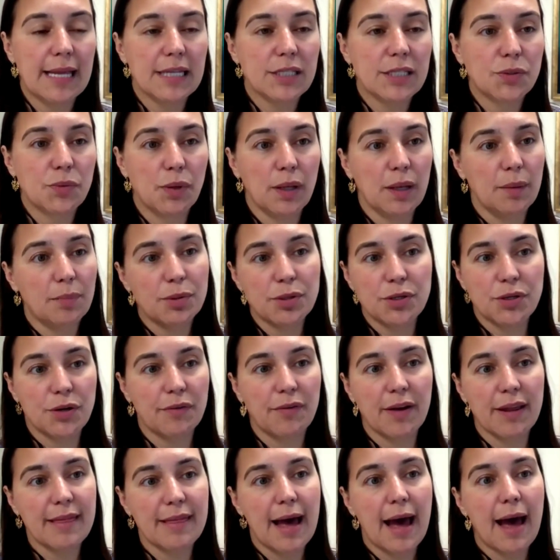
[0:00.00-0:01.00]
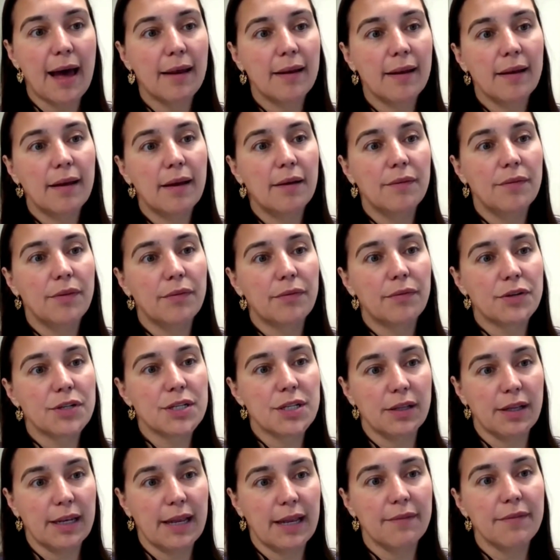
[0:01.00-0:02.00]
It's really preserving that of the
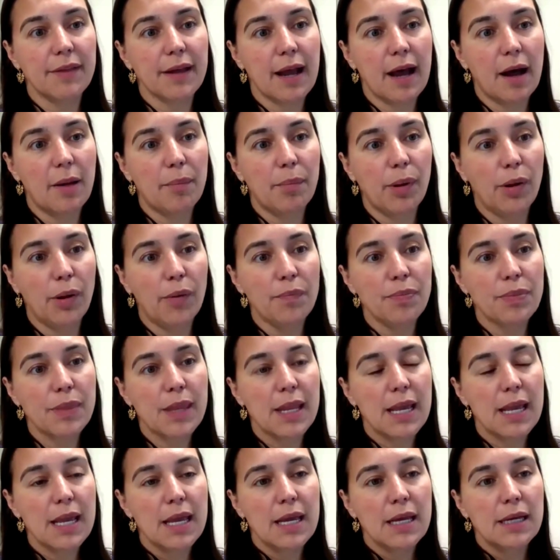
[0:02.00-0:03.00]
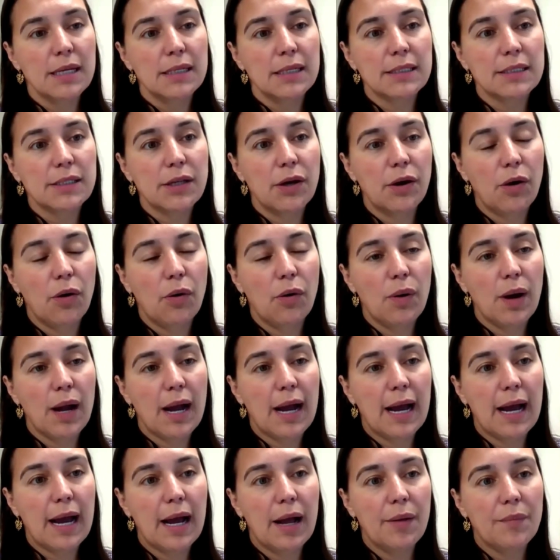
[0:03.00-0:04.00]
fertility of the couple. So
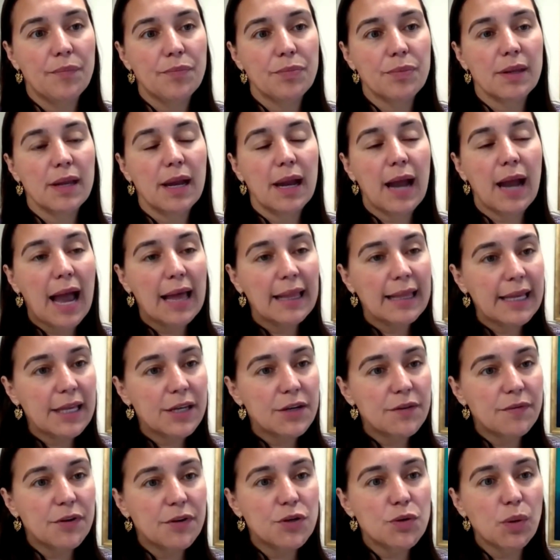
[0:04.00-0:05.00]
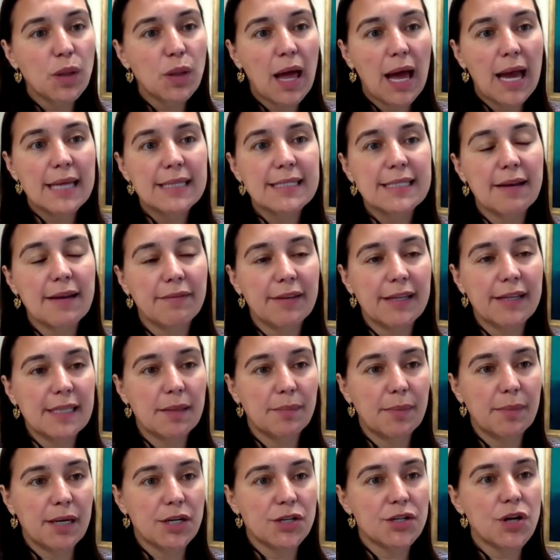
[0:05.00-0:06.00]
highly individualized, definitely
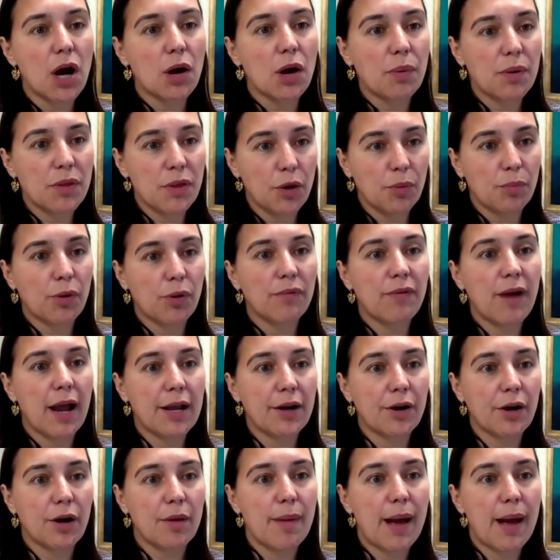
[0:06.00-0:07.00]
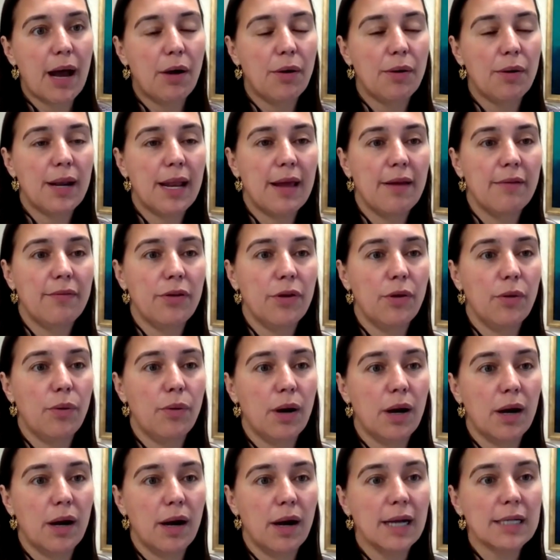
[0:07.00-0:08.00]
something to talk with your provider about if
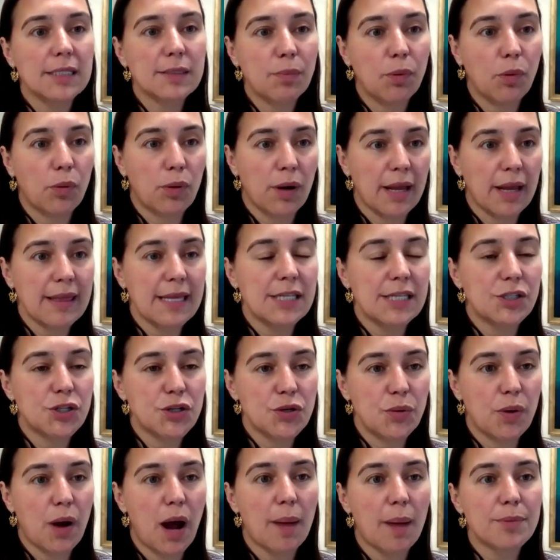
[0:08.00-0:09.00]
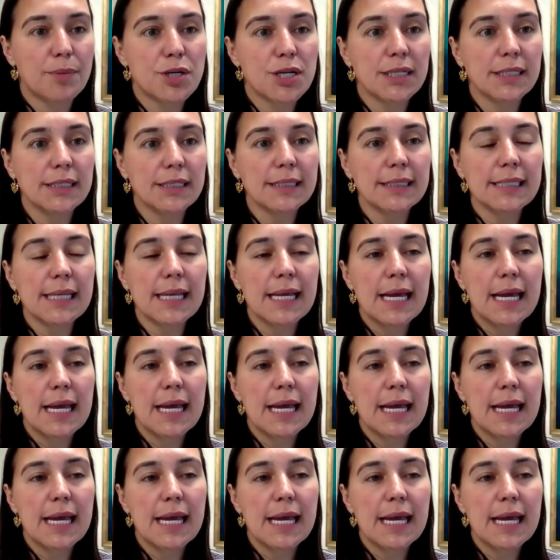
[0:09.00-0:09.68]
you're exploring these two options.